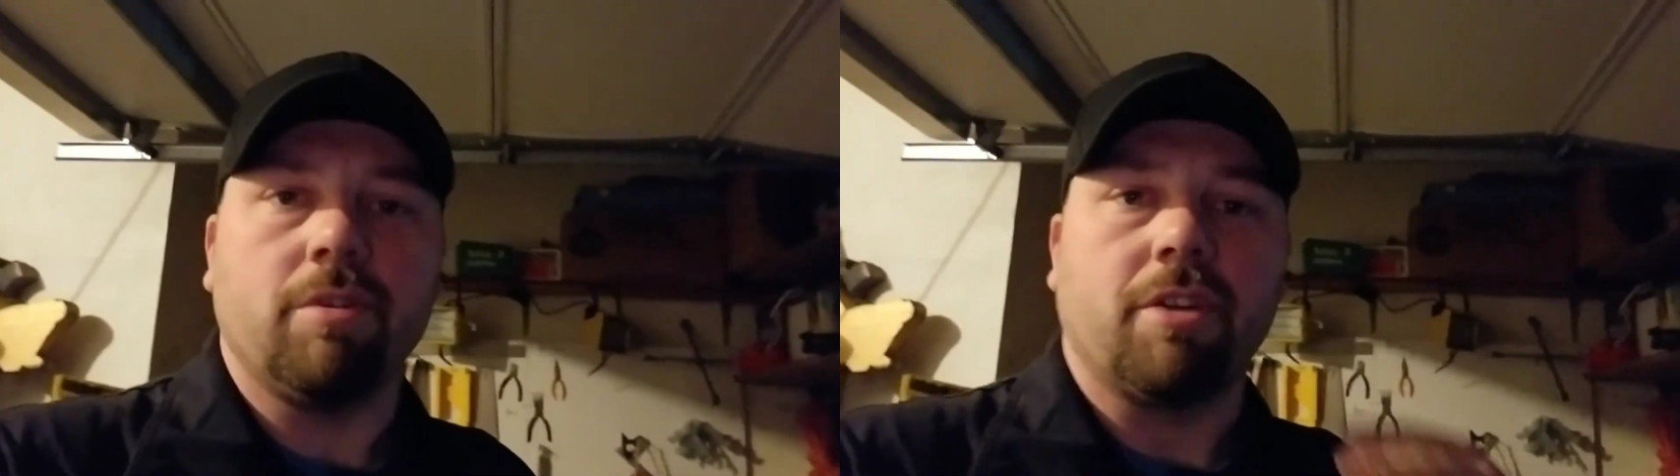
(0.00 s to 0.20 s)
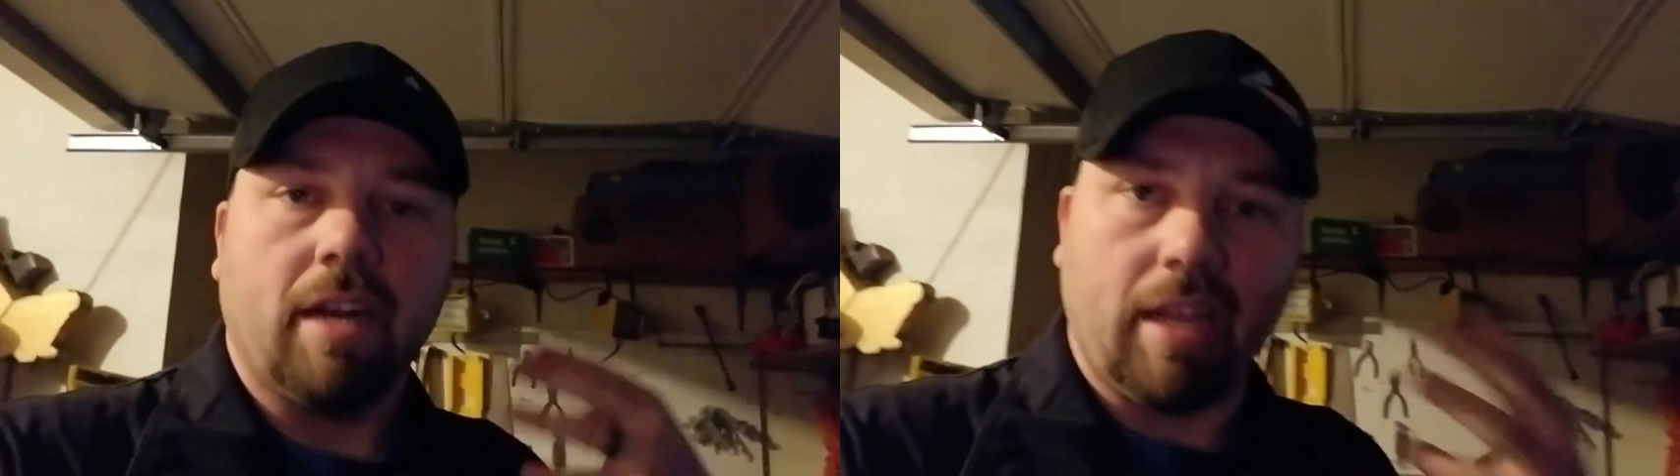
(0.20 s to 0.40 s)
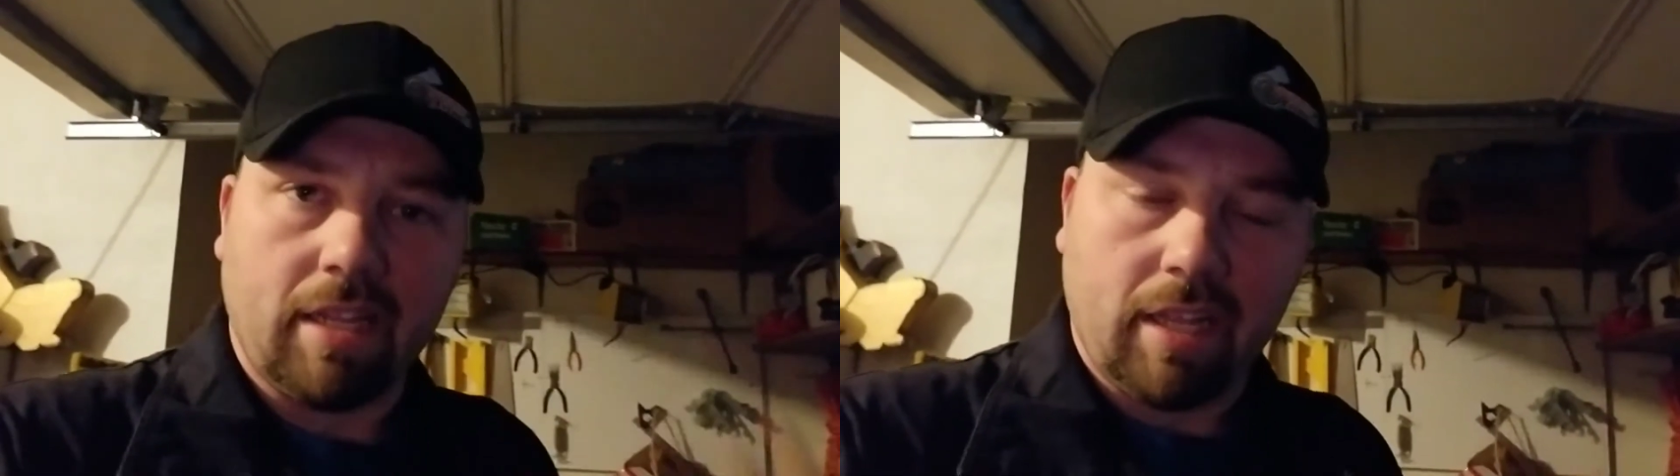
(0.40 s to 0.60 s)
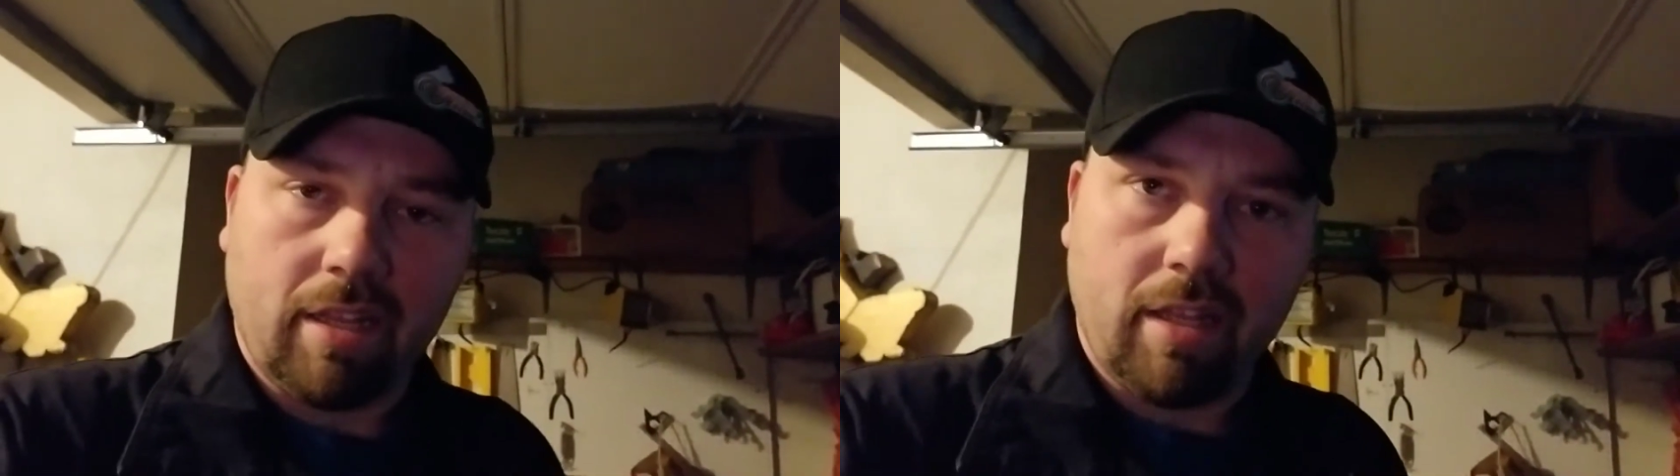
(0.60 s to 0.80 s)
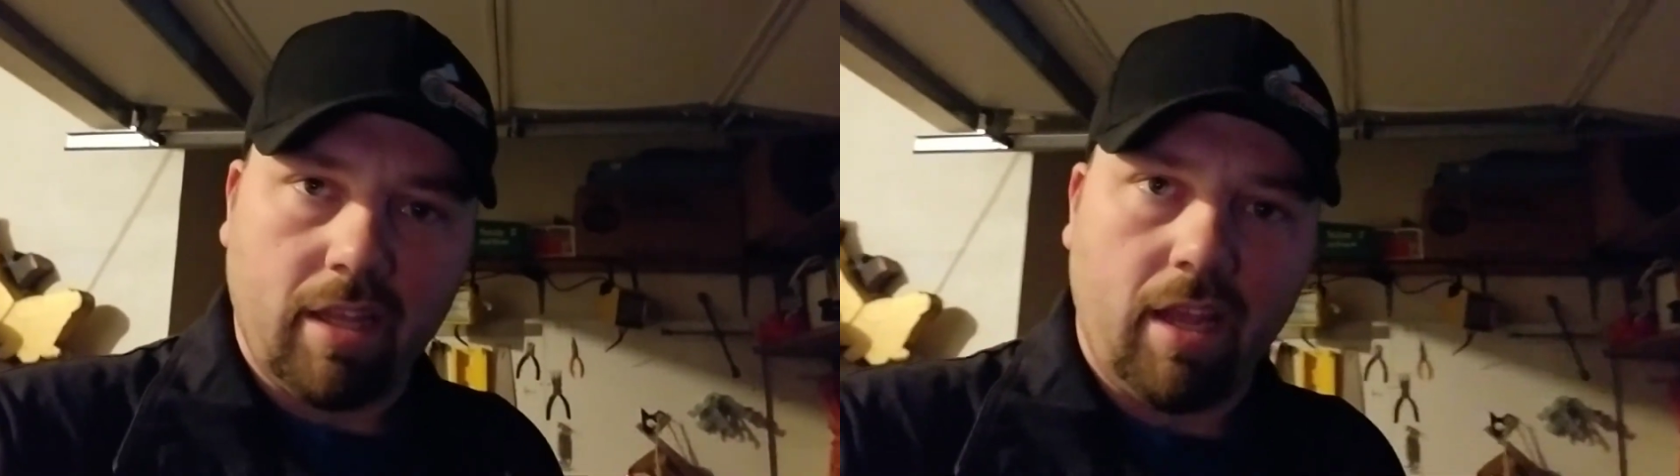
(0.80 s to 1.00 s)
We're trying to get
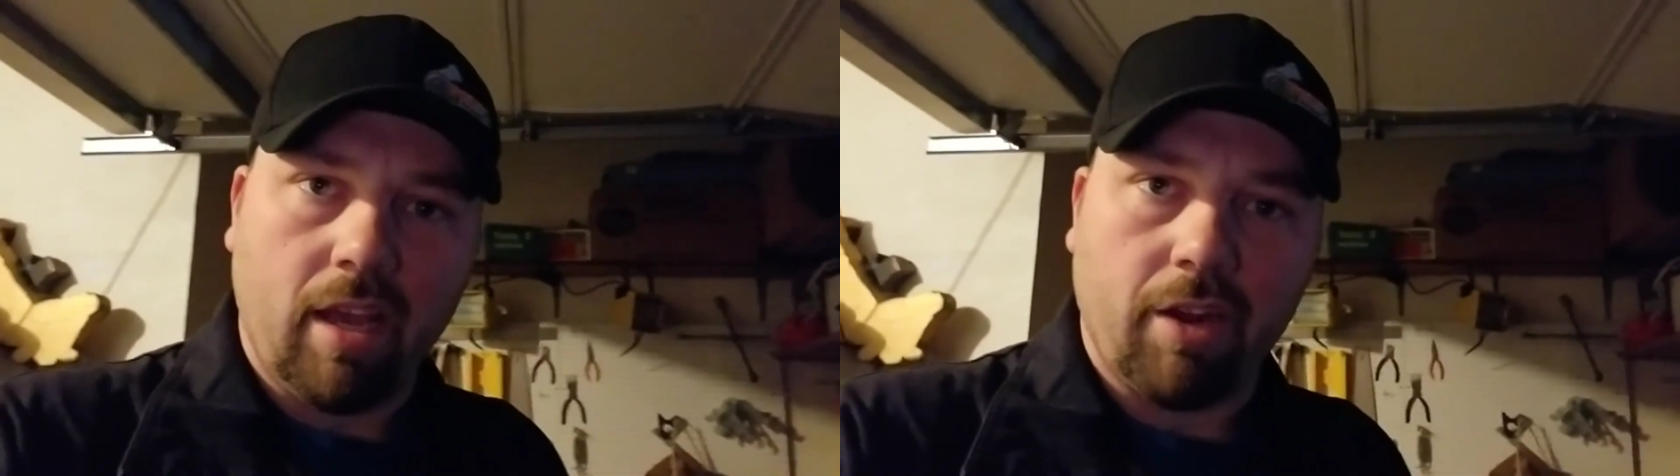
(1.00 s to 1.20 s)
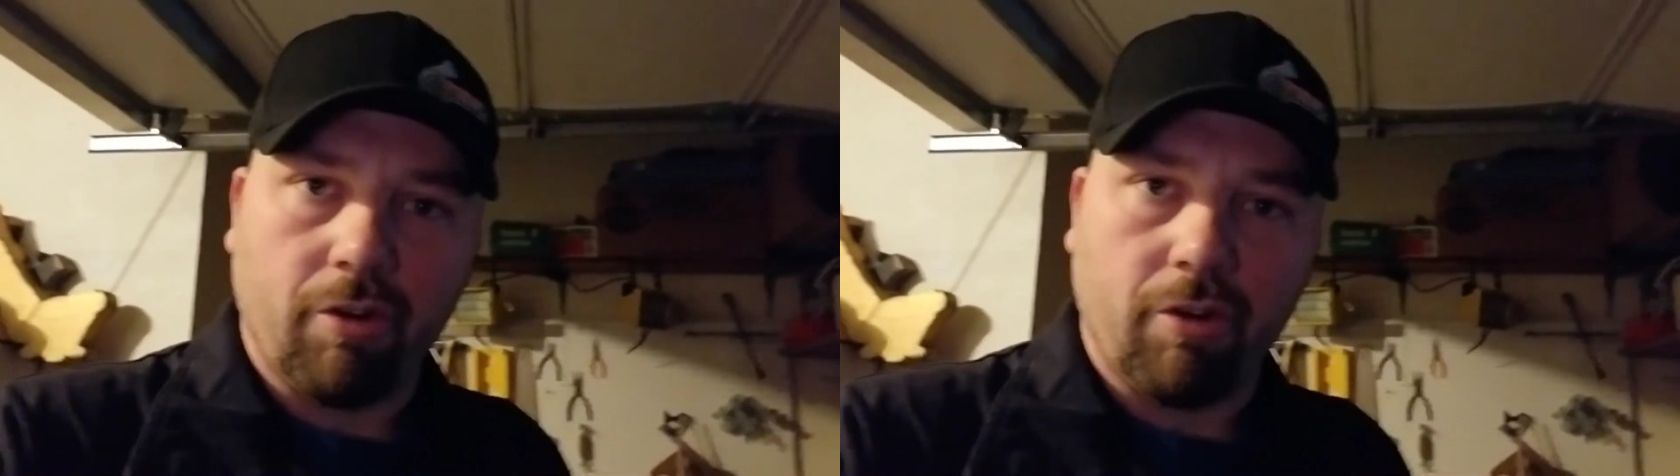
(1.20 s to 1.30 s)
the, the uh,